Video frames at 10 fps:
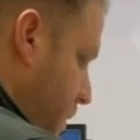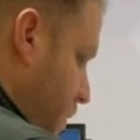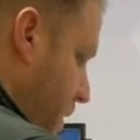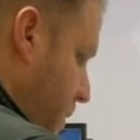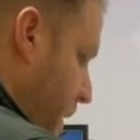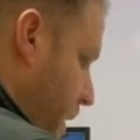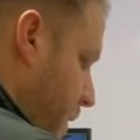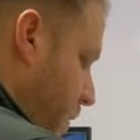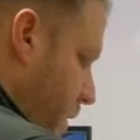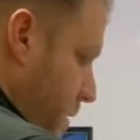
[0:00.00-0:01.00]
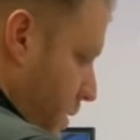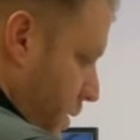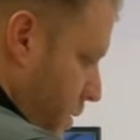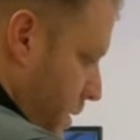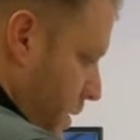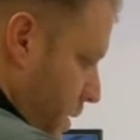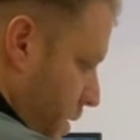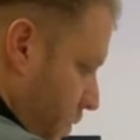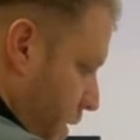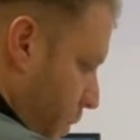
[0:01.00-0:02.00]
transmitted across using the
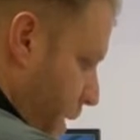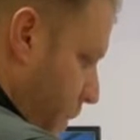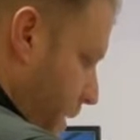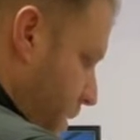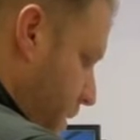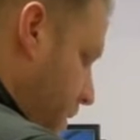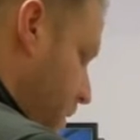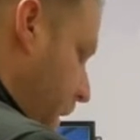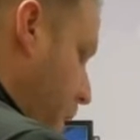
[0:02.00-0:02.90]
ScreenBeam as the digital